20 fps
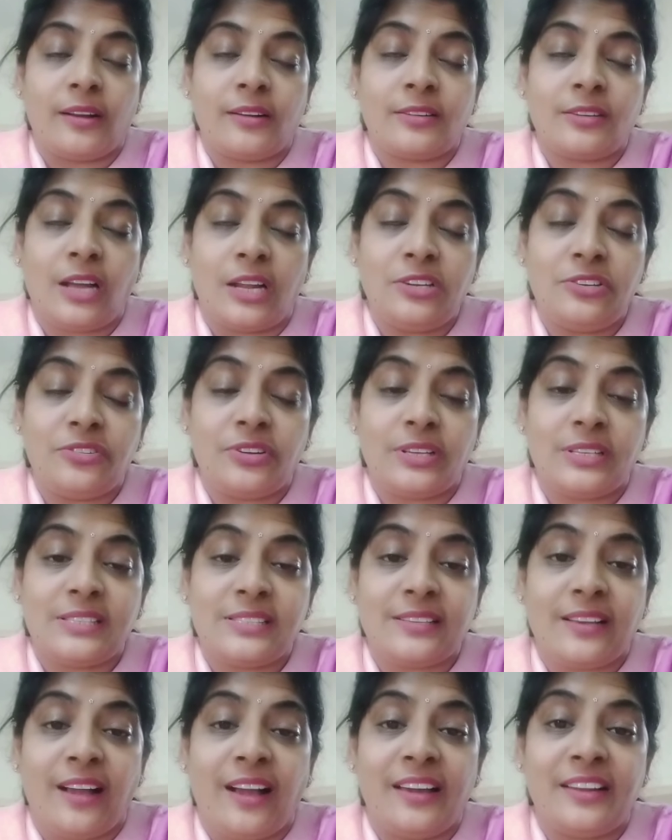
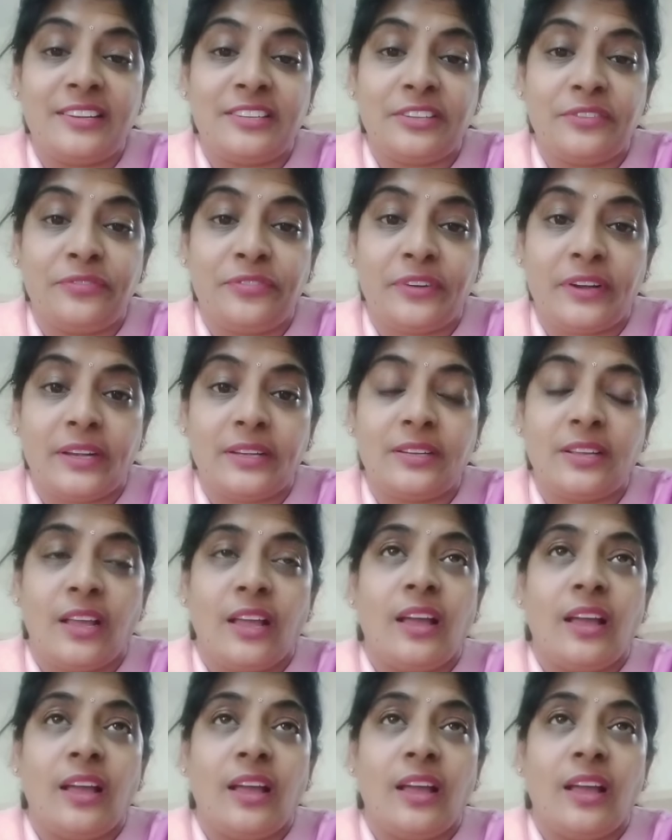countries are different.